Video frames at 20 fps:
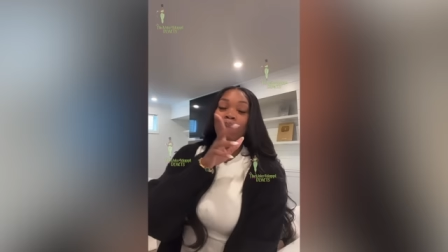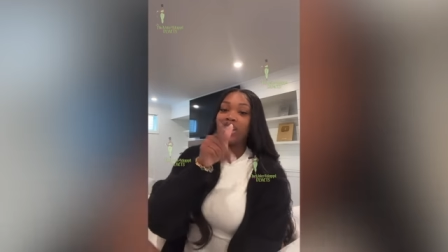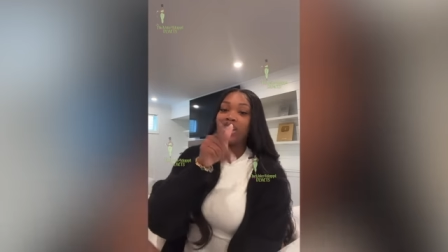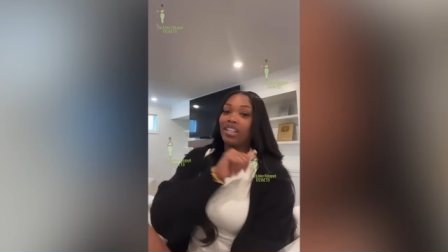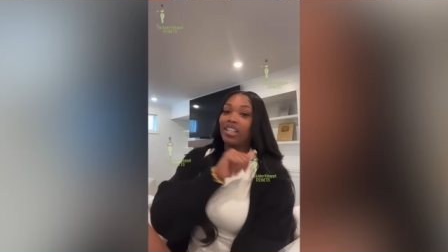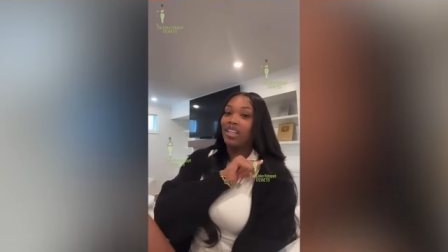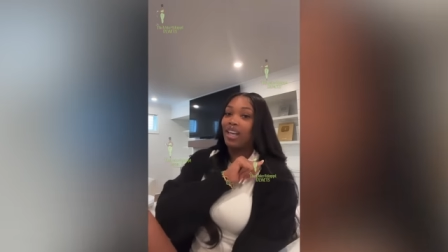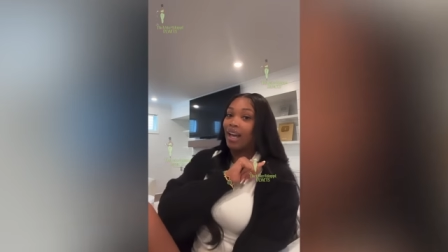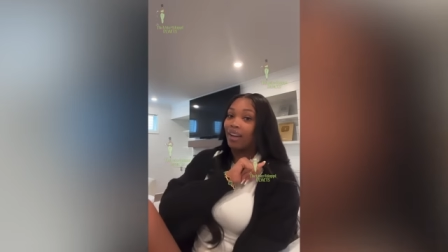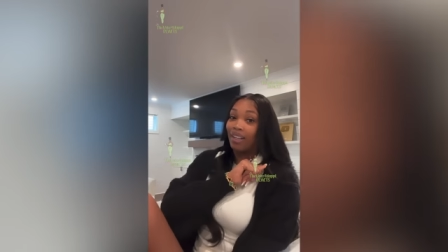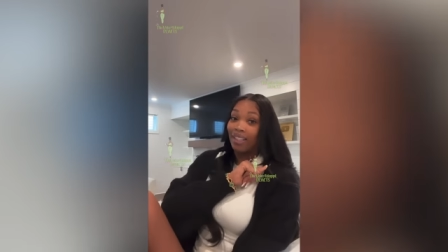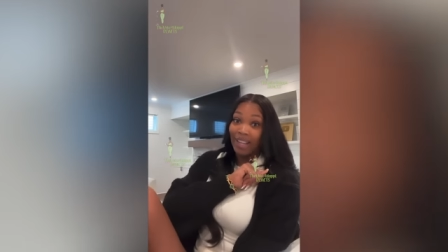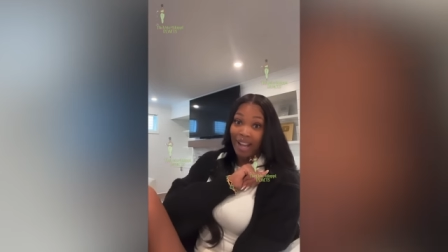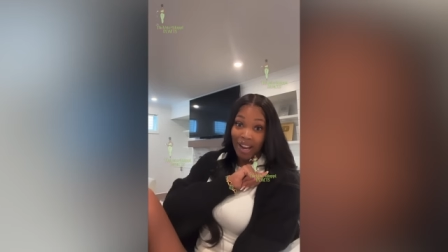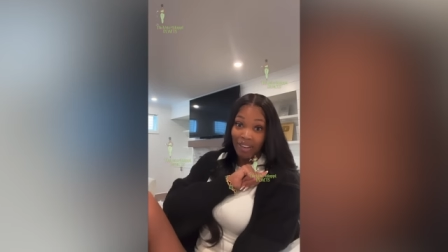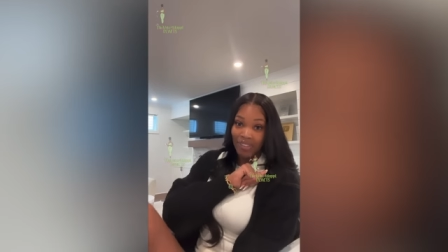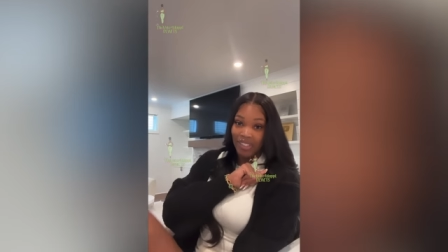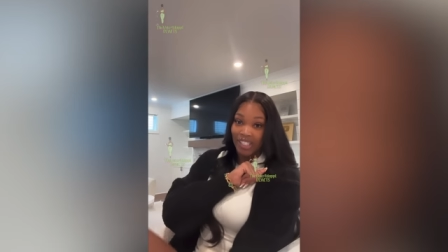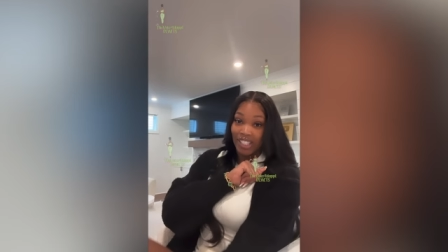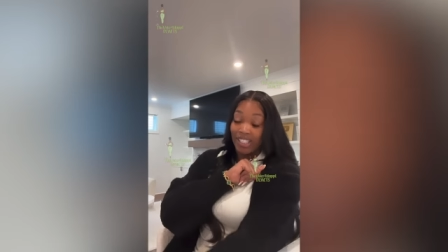Let me show y'all the
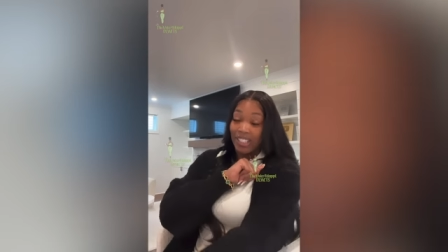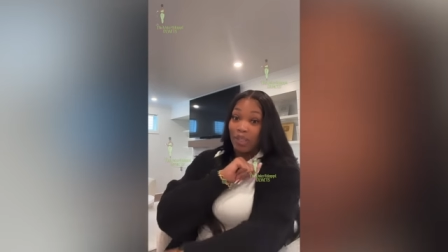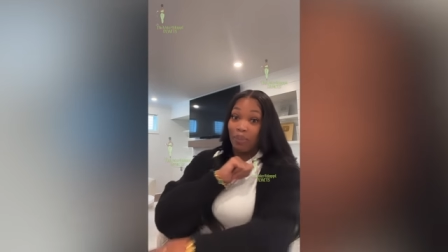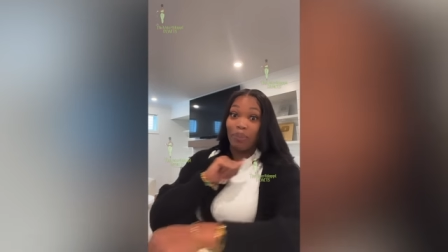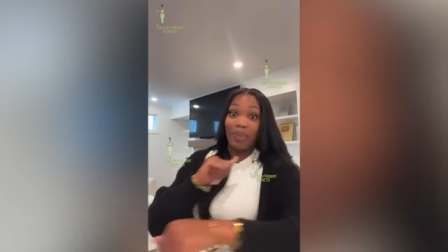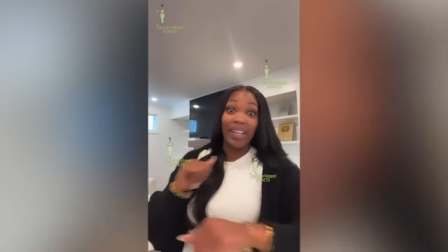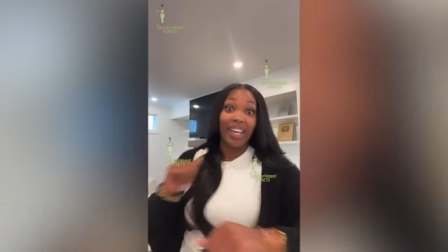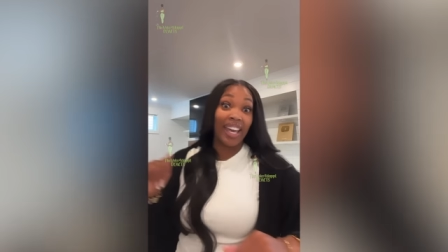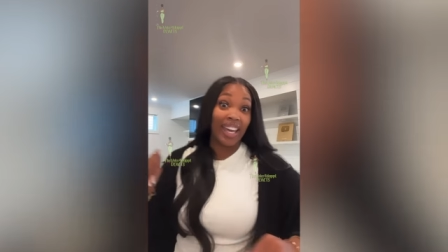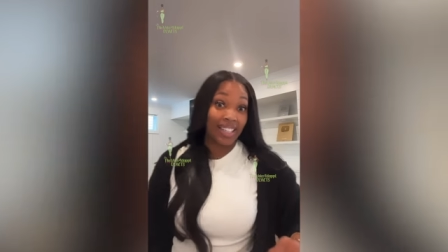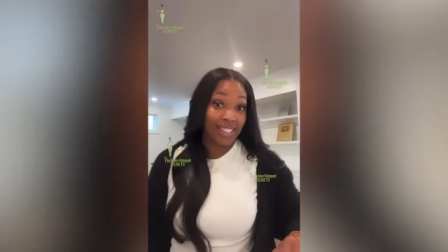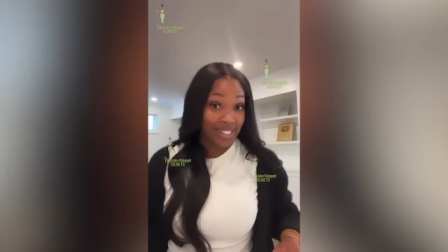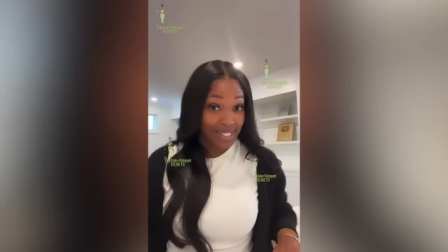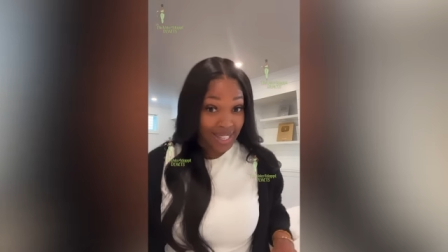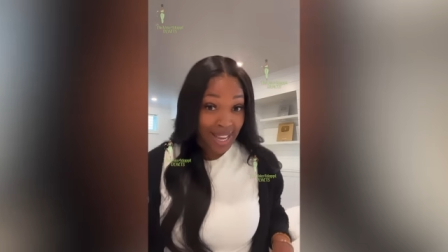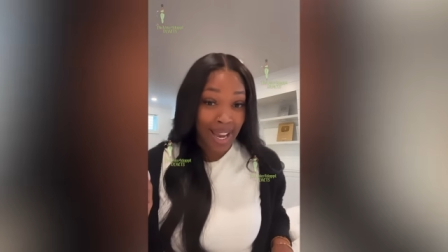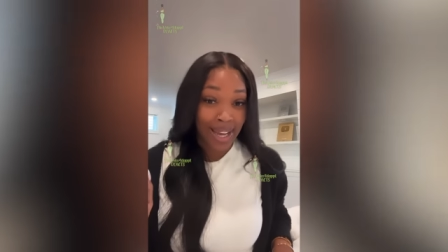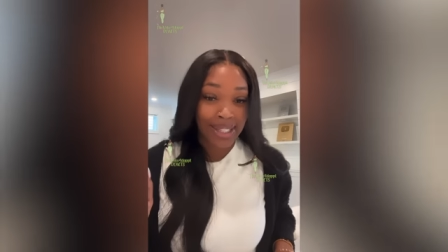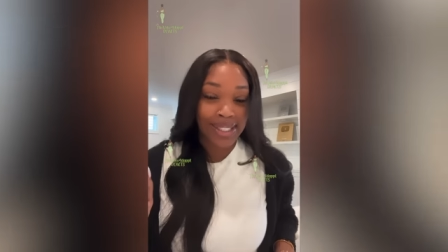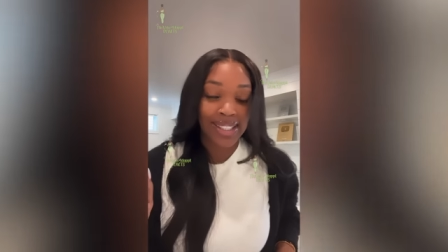knife set to be
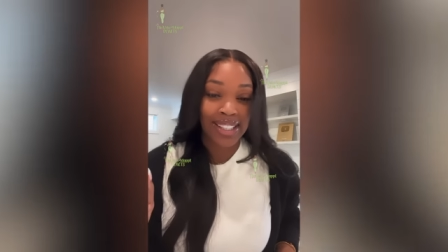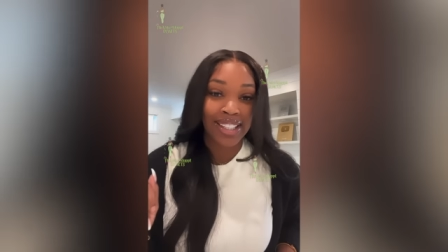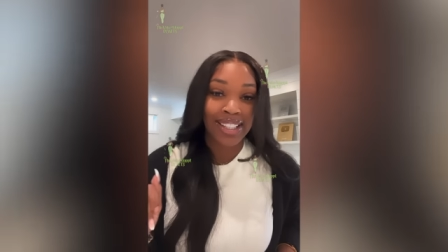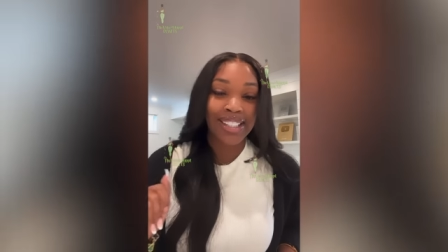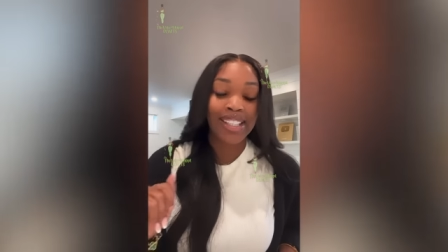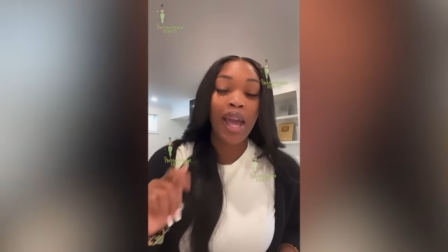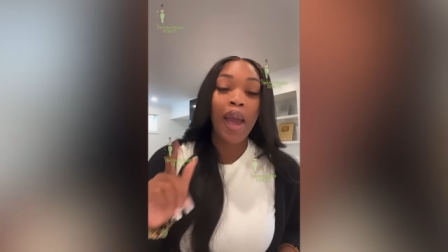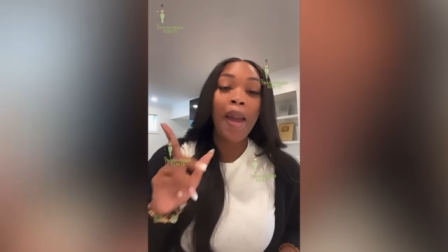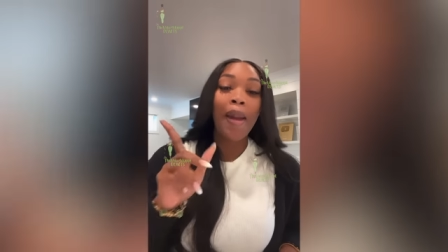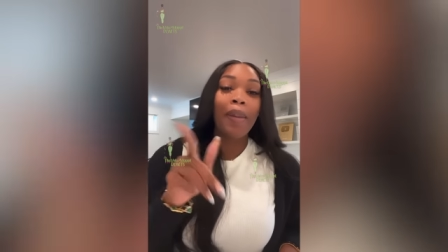exact, since